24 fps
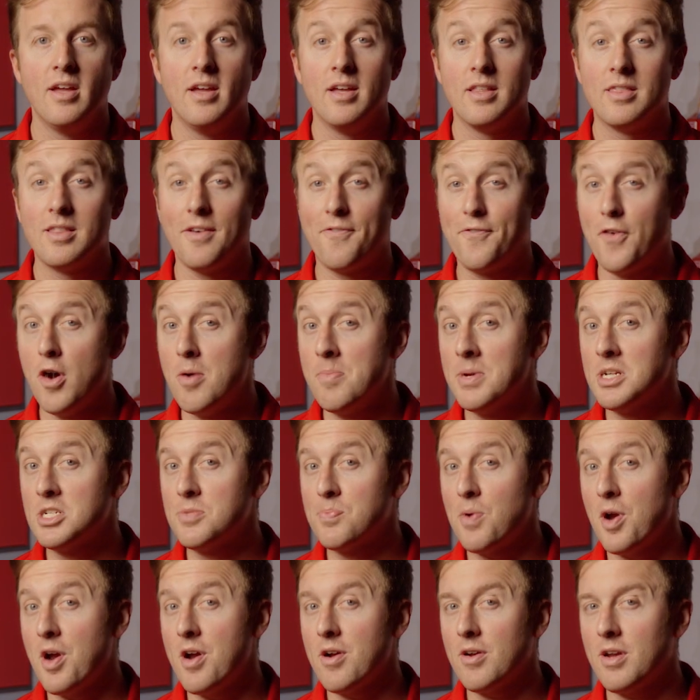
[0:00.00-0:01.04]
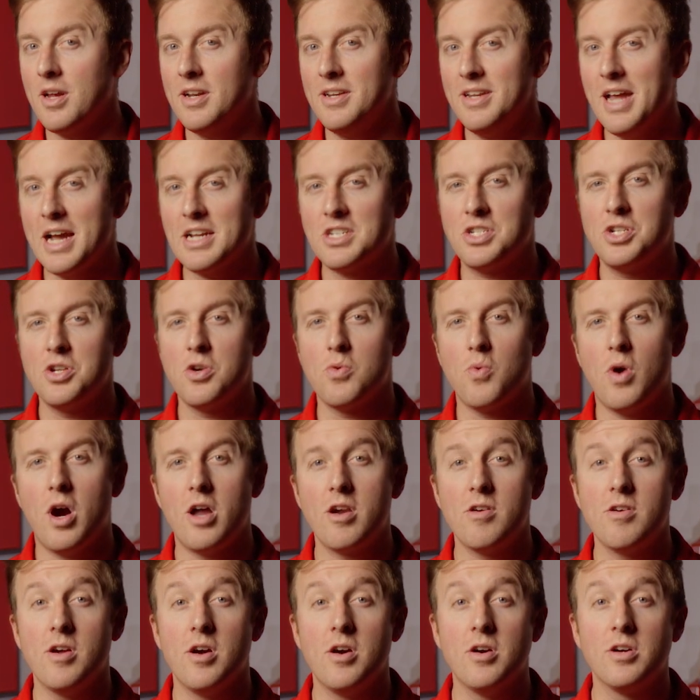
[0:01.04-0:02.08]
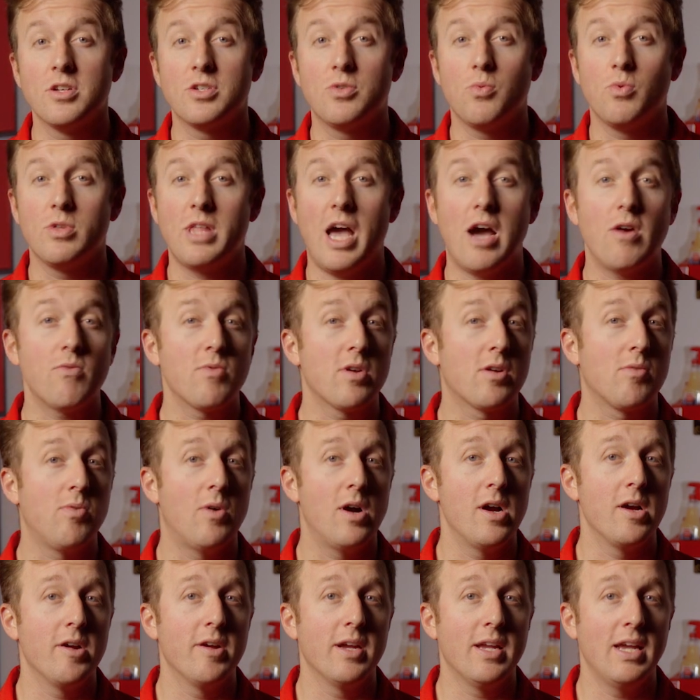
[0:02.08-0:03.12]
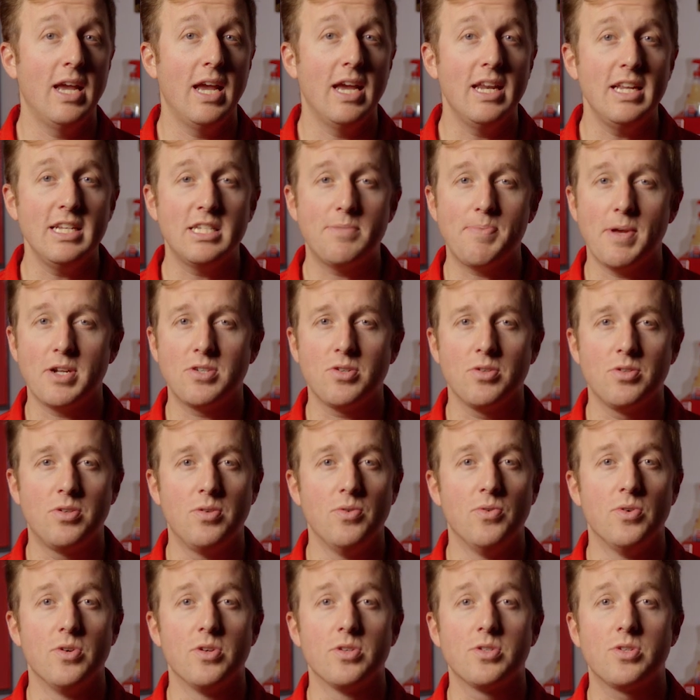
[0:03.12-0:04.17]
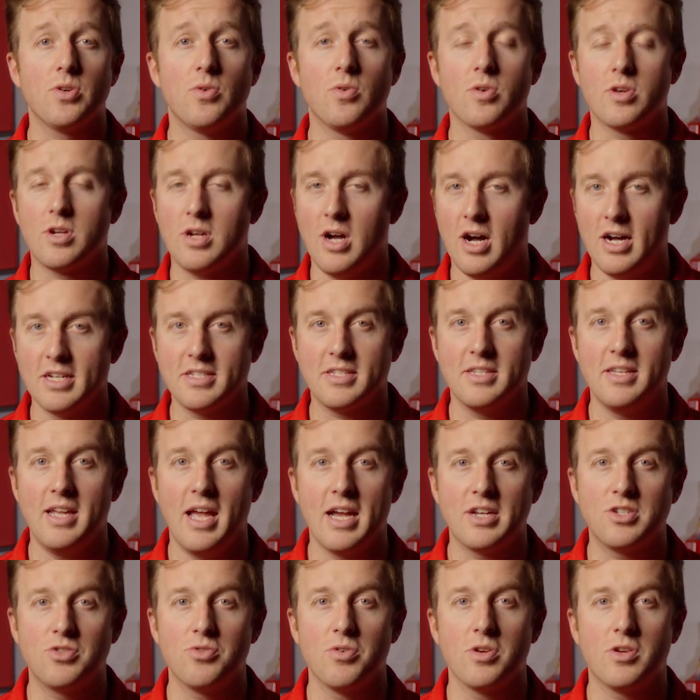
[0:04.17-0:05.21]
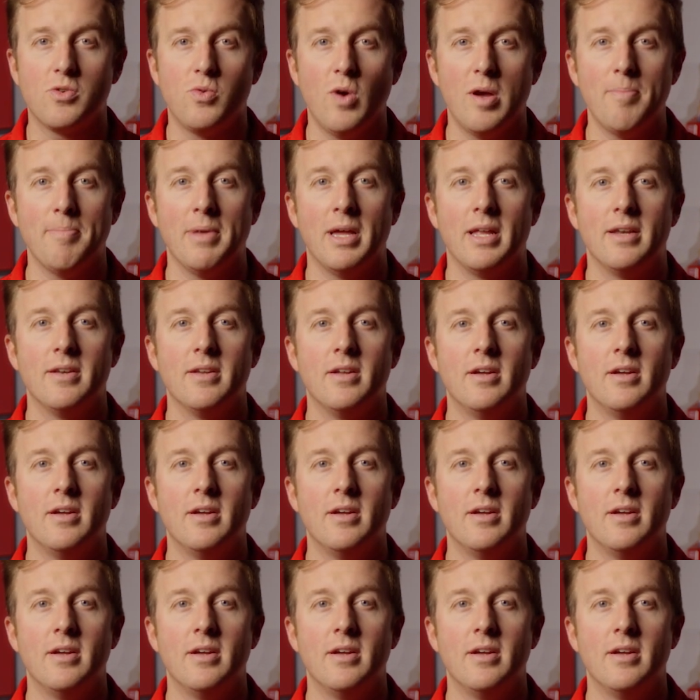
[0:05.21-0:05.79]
The foaming sprayer connects to your water hose without requiring any special tools or costly extra equipment.